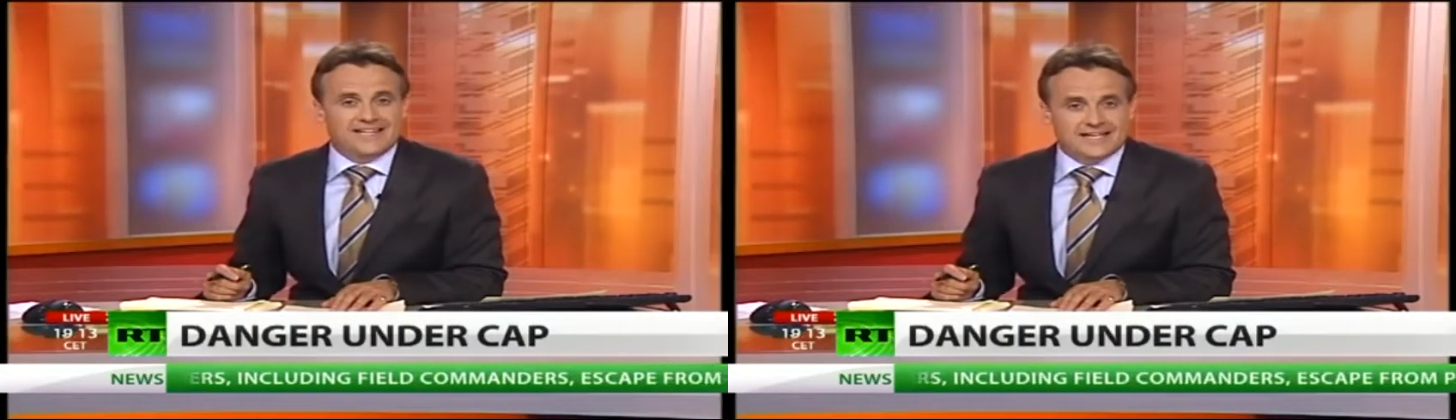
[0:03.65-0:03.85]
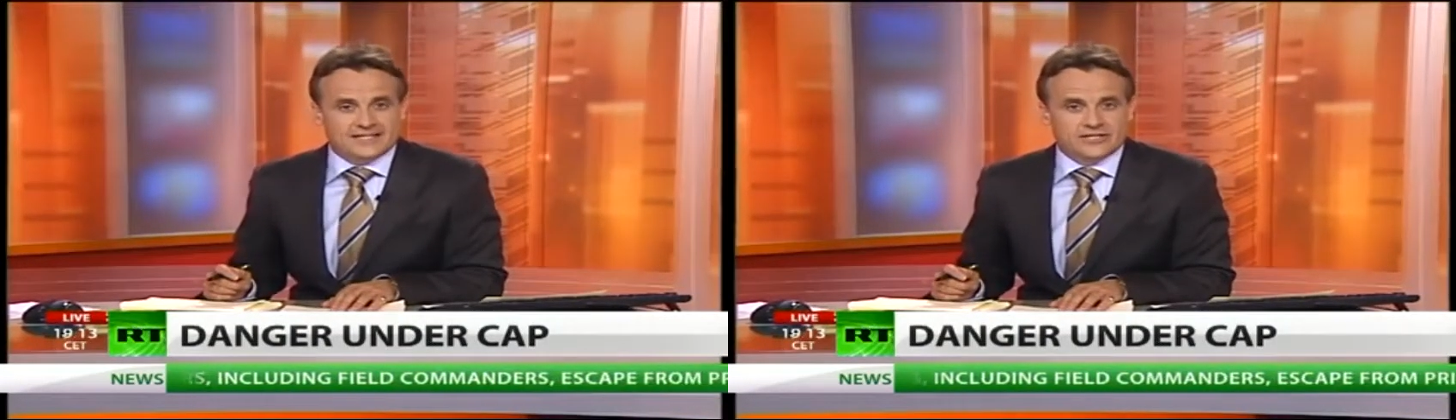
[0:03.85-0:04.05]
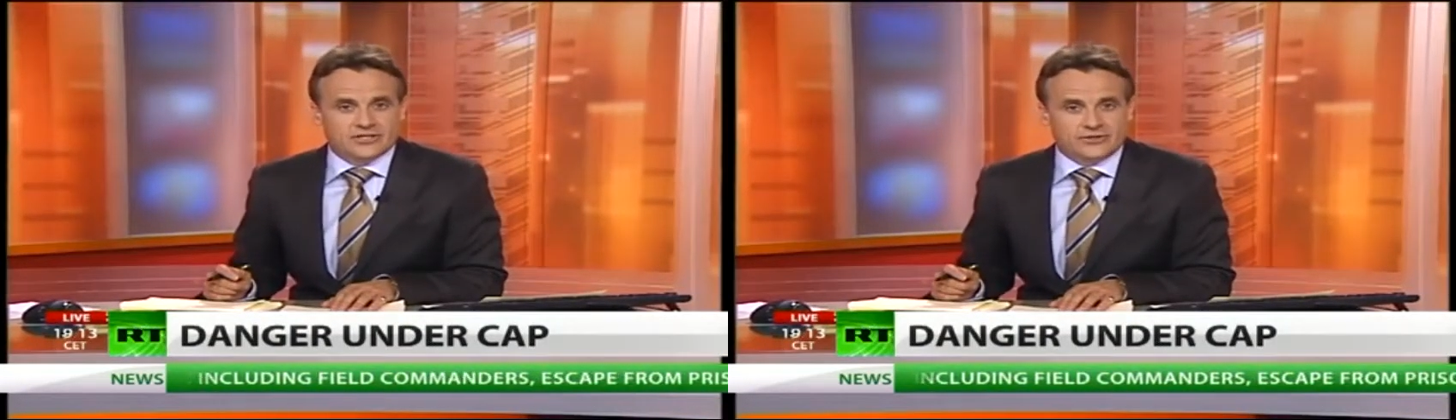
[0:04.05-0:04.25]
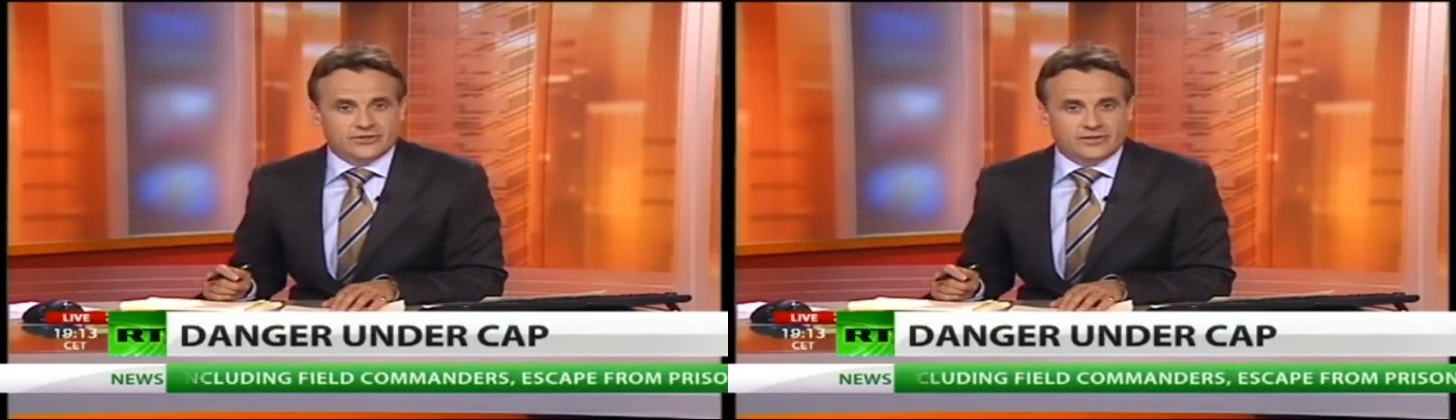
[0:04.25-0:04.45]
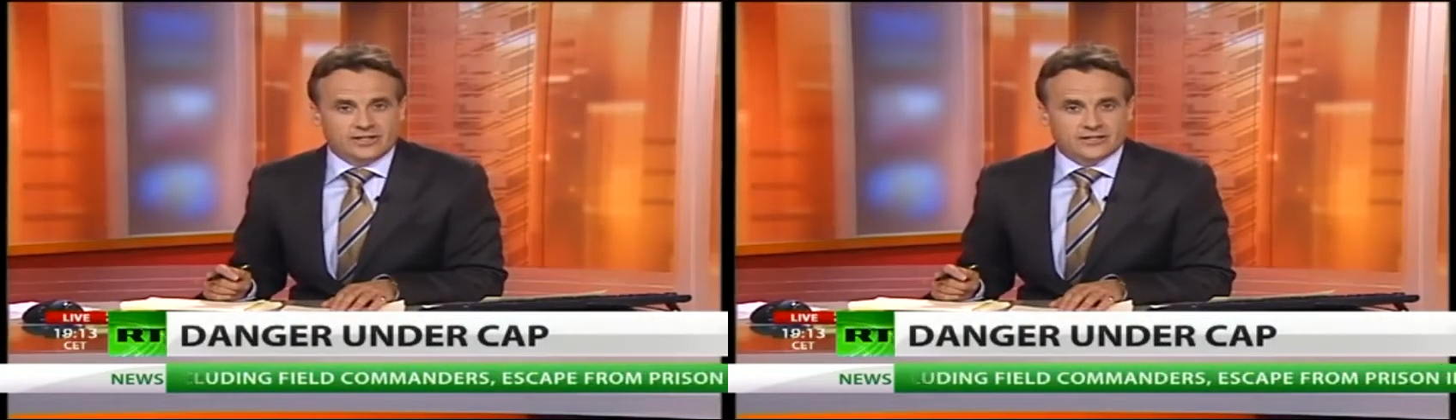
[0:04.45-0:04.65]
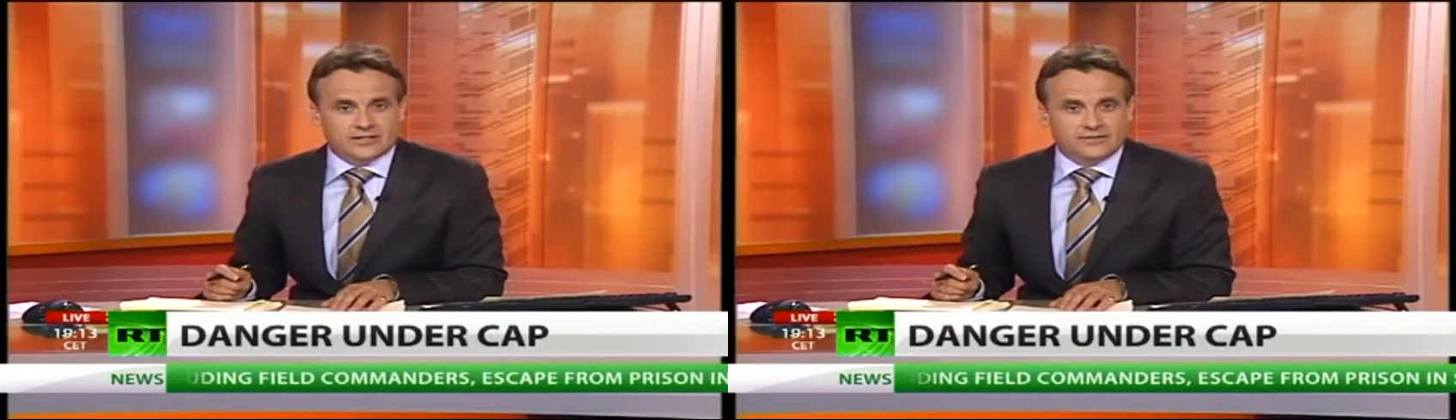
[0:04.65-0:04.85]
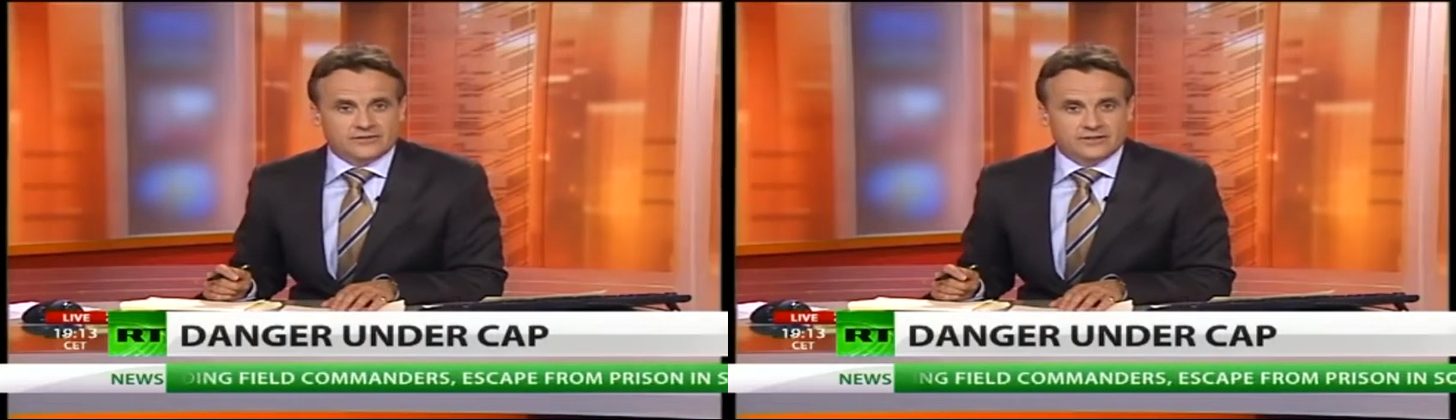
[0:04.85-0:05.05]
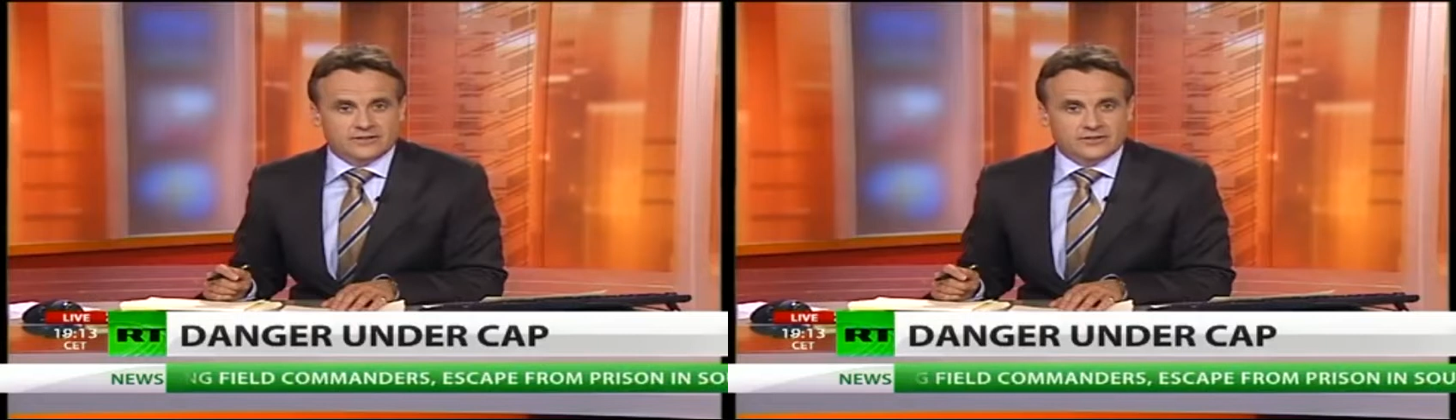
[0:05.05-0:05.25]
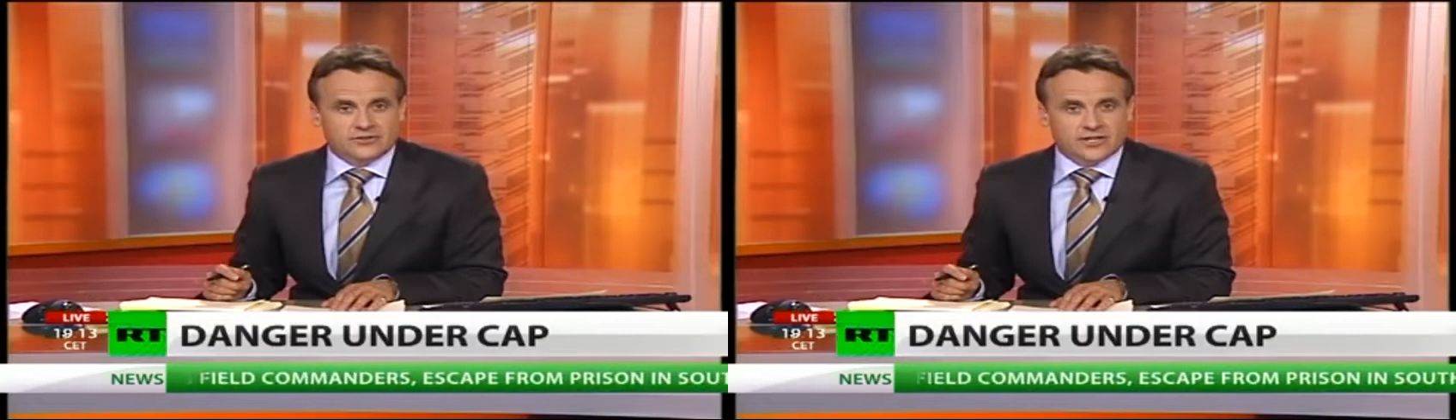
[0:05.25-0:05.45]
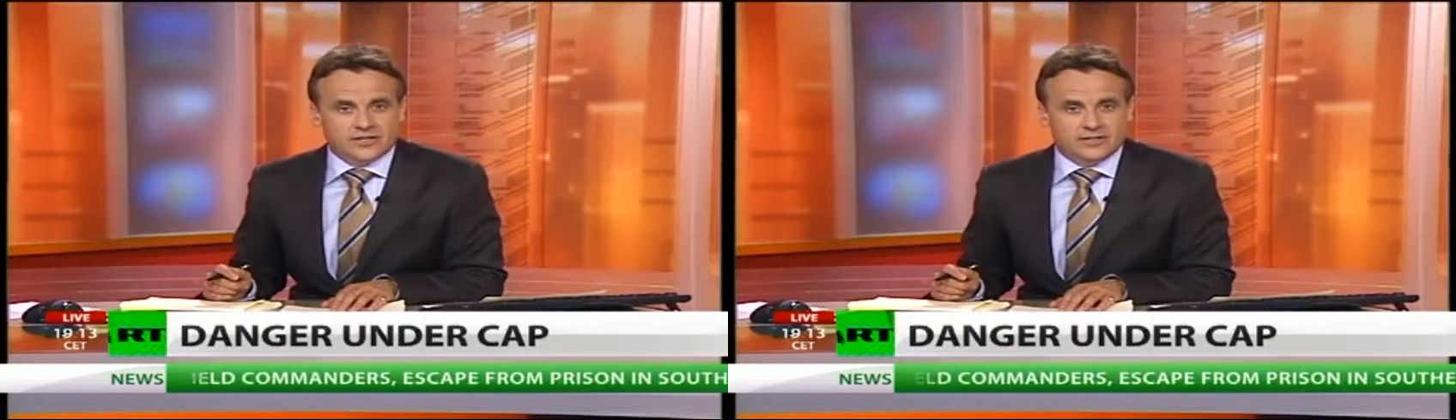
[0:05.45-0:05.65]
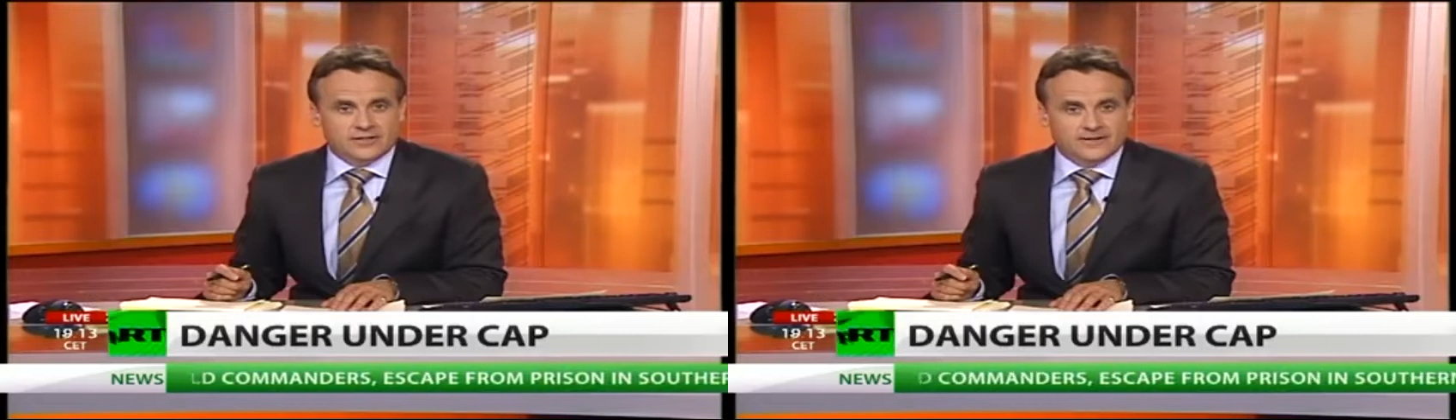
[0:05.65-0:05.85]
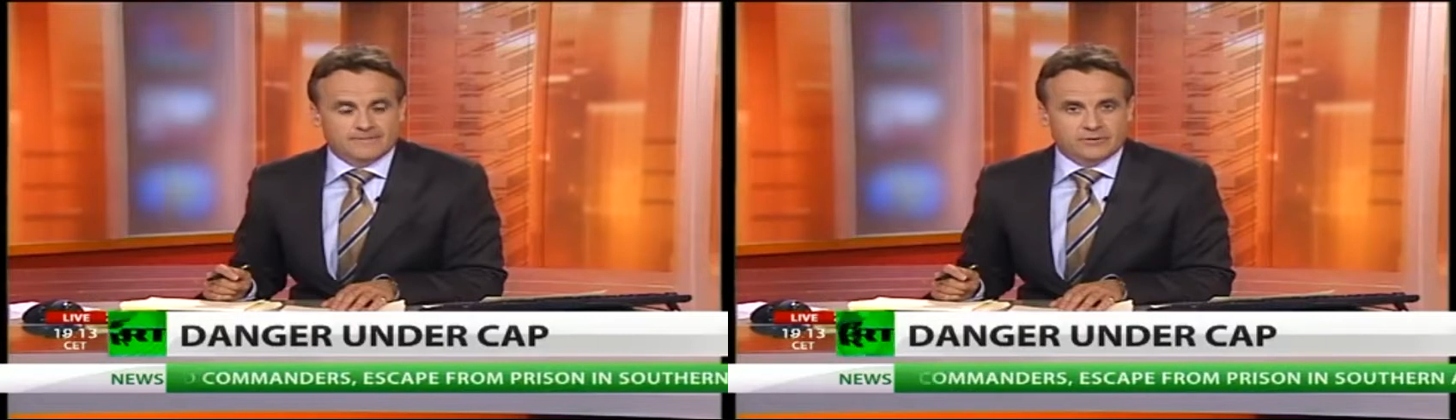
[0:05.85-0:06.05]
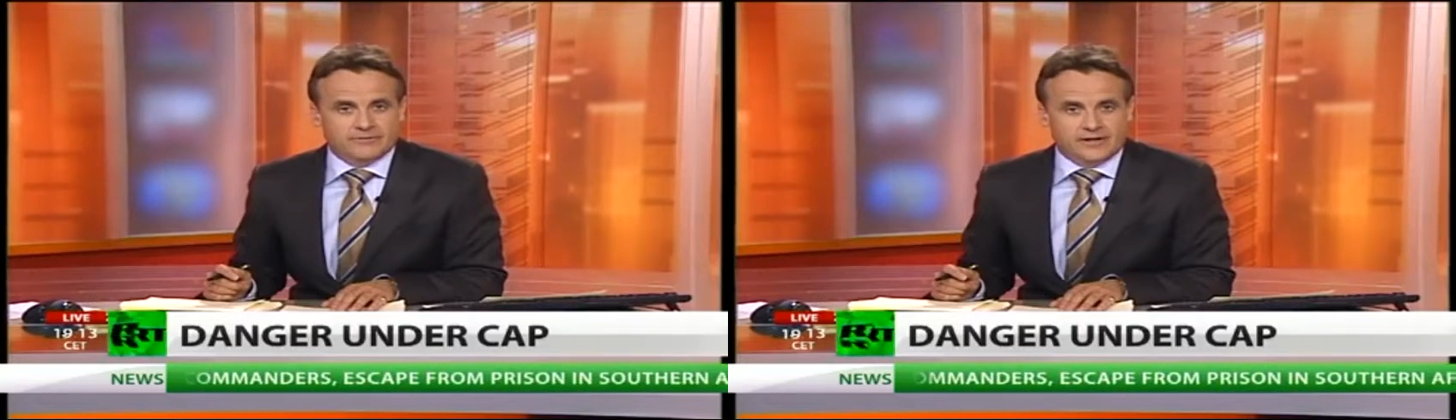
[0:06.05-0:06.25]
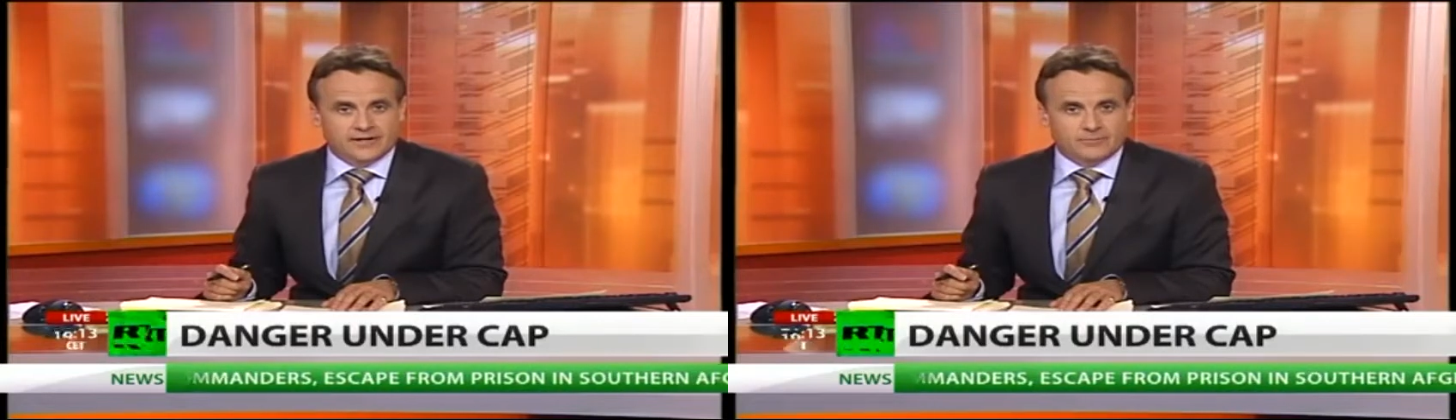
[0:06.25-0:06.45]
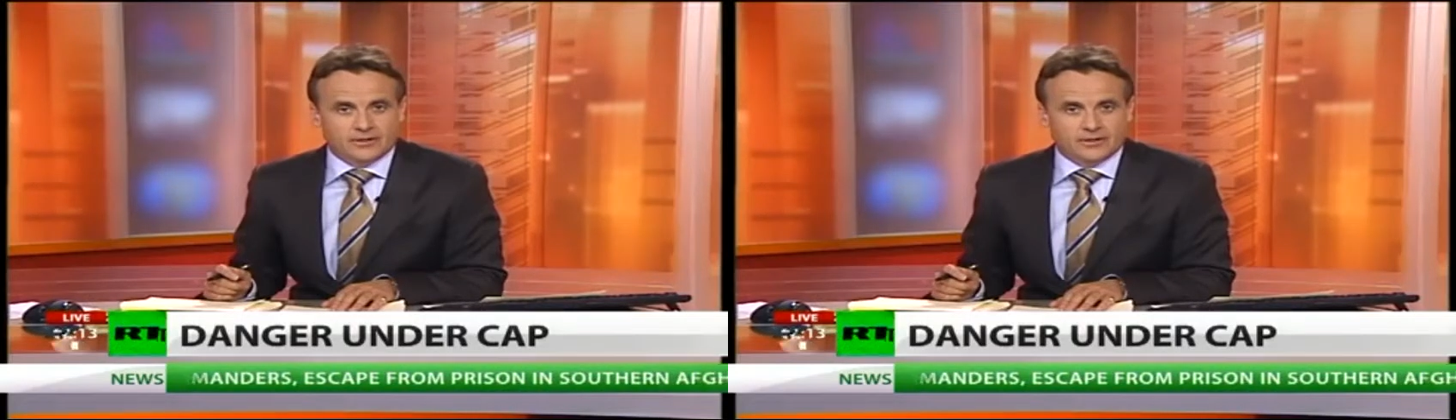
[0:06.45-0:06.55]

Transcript: the lessons on nuclear safety that the tragedy provided.